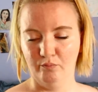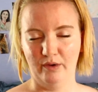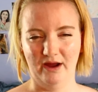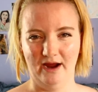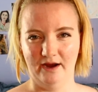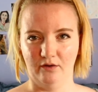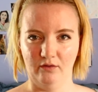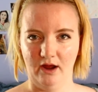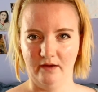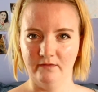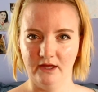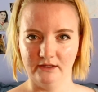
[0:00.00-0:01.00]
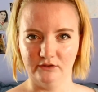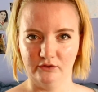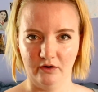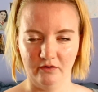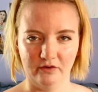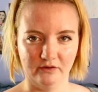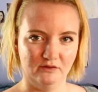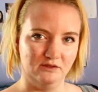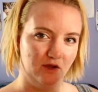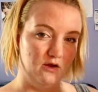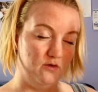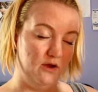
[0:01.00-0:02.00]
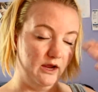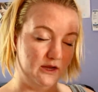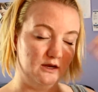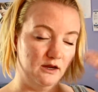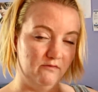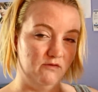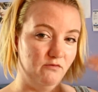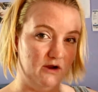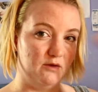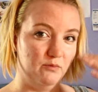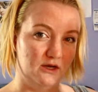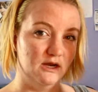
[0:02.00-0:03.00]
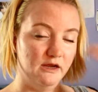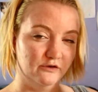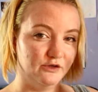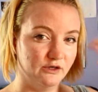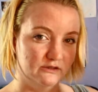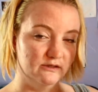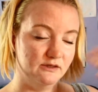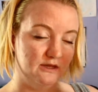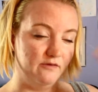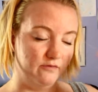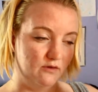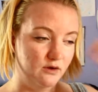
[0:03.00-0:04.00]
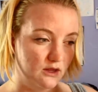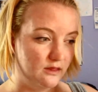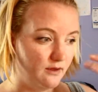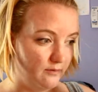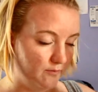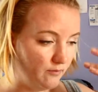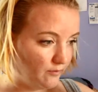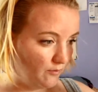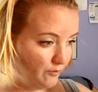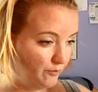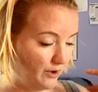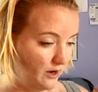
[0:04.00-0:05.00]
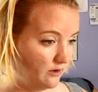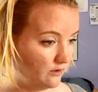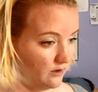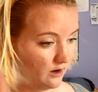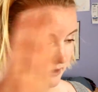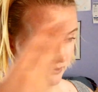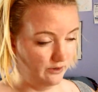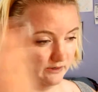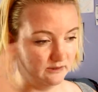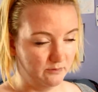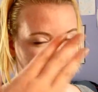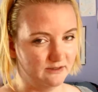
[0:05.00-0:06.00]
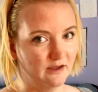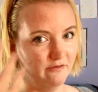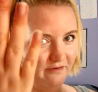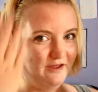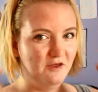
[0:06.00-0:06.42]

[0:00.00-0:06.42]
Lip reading: but I don't have that struggle, so I can give you recommendations if you need them, but I don't use it myself.